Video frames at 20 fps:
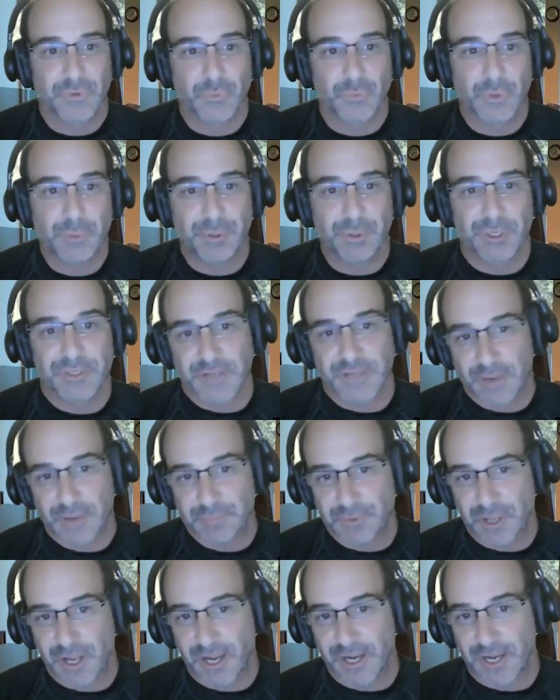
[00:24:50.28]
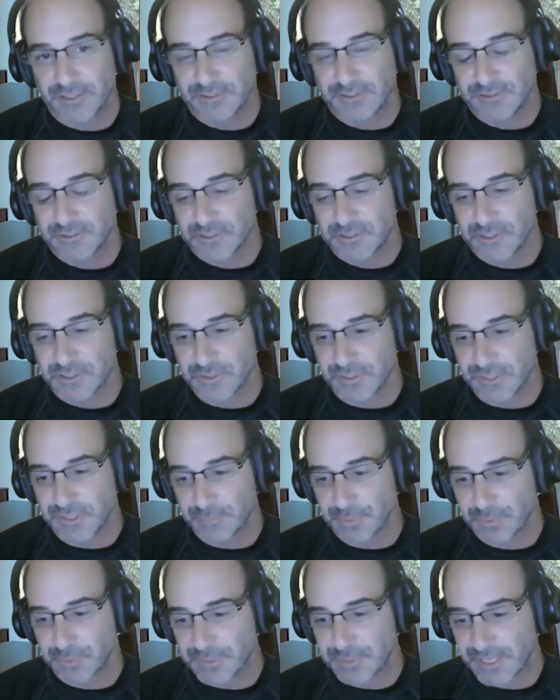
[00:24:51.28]
we put a timeline to the
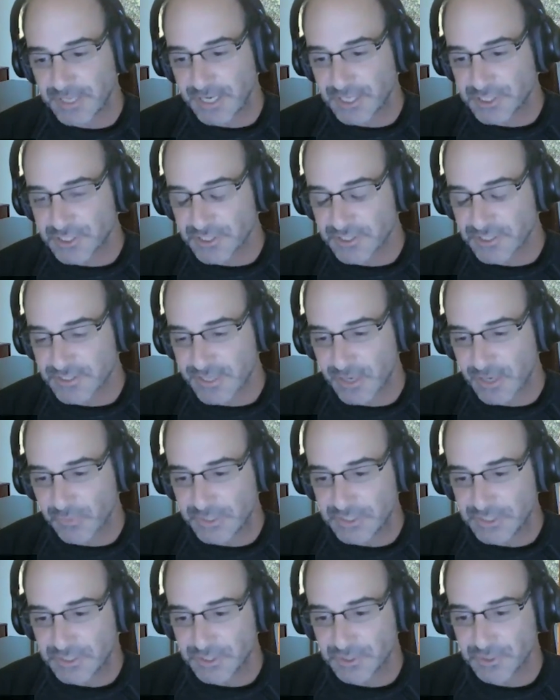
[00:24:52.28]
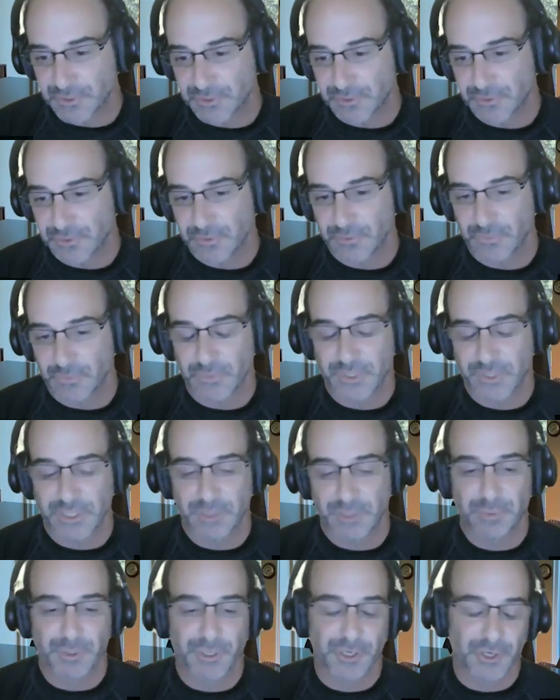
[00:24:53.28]
implementations that we do.
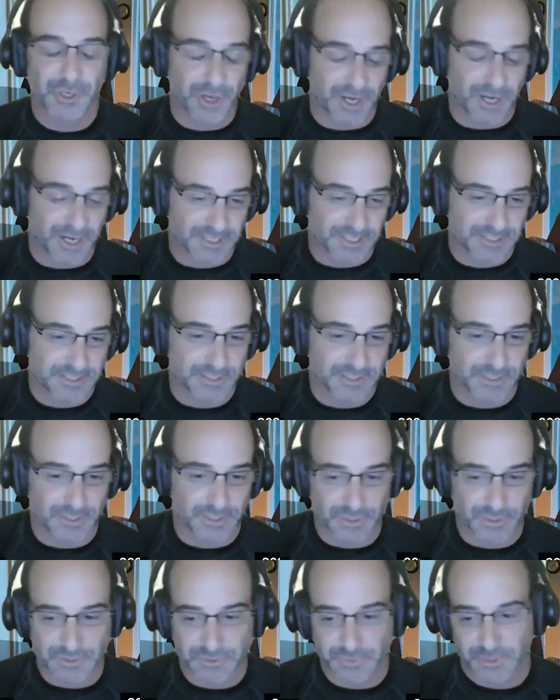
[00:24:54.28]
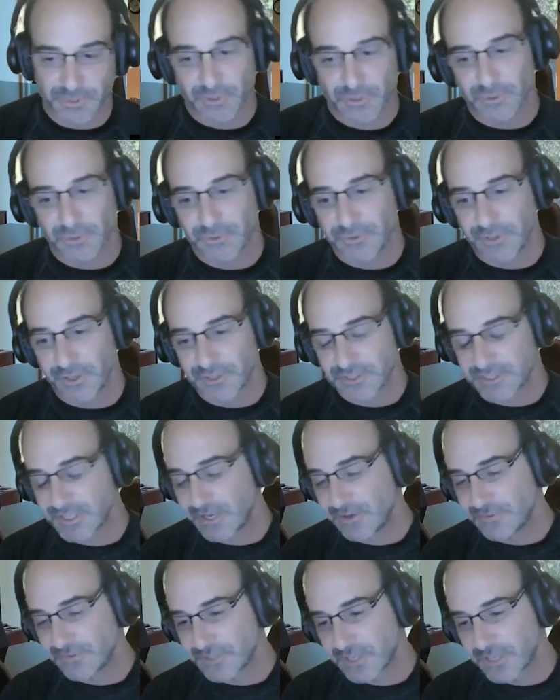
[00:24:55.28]
We put a cost to those. We hold
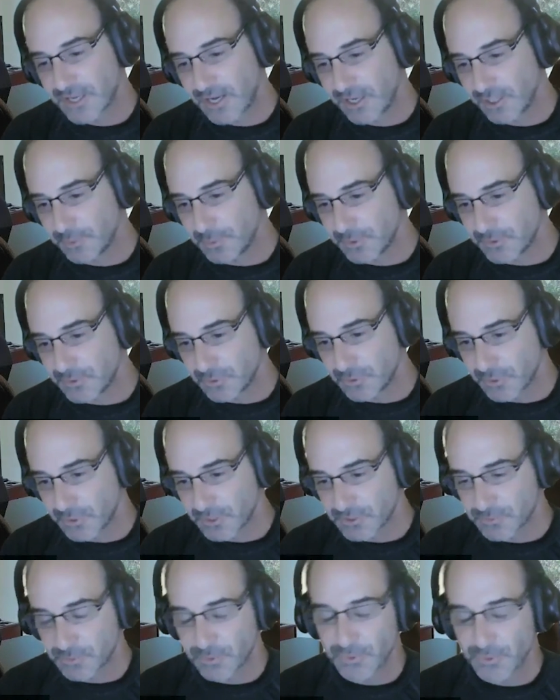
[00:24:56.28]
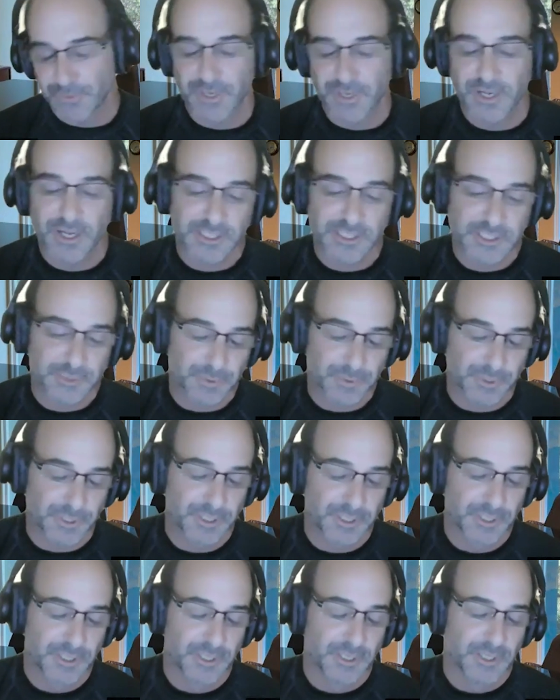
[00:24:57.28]
ourselves accountable to us. We hold the
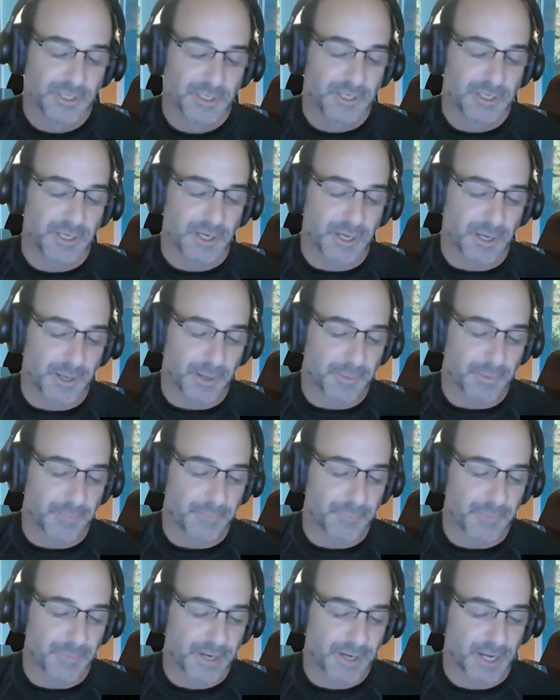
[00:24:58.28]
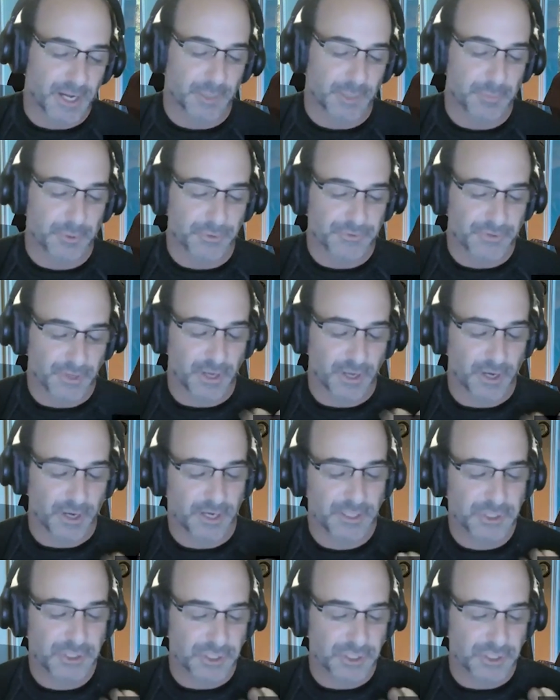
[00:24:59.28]
customer accountable to, I